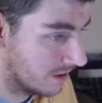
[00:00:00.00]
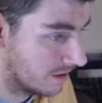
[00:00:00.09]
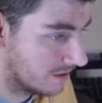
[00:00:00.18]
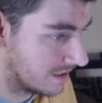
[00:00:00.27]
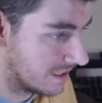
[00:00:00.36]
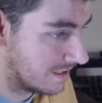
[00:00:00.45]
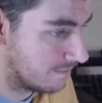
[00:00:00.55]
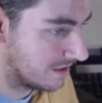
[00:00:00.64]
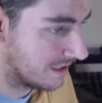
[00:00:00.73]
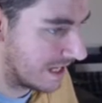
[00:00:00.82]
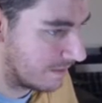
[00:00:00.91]
to keep
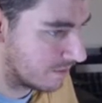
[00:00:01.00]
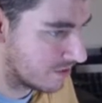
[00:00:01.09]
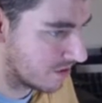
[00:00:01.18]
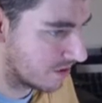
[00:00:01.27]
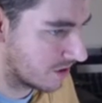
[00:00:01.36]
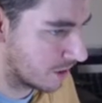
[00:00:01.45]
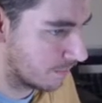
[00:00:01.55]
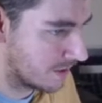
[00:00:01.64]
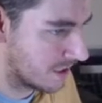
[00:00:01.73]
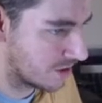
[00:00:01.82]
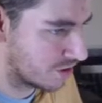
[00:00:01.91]
the gamers the
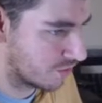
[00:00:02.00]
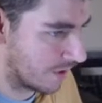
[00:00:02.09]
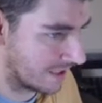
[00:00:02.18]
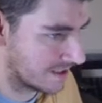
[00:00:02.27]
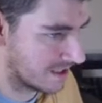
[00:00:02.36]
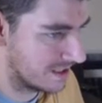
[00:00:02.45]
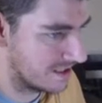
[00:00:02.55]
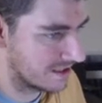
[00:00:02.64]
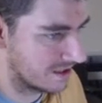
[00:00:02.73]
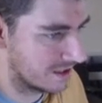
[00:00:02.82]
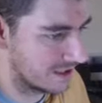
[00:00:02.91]
company attracts
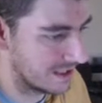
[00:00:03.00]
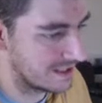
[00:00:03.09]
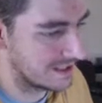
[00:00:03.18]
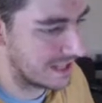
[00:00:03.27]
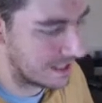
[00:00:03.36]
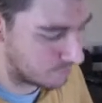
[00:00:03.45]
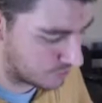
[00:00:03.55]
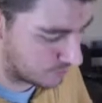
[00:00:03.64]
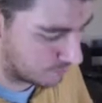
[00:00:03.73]
inside its games.